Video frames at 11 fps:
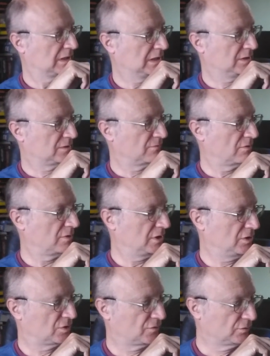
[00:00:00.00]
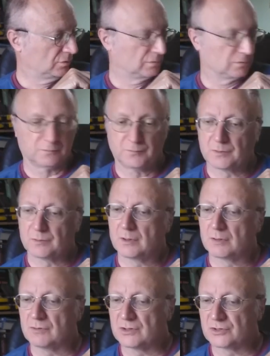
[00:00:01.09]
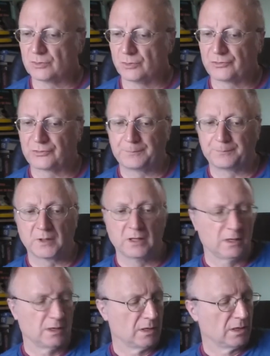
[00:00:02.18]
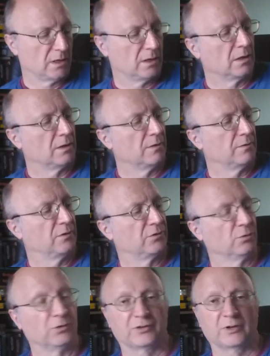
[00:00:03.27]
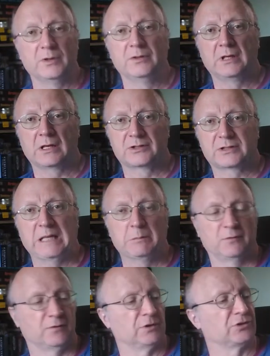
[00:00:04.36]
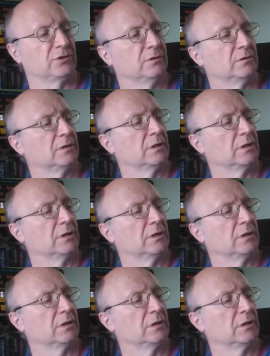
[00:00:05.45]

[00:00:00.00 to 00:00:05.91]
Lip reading: he's a very useful resource There's also in the Excalibre version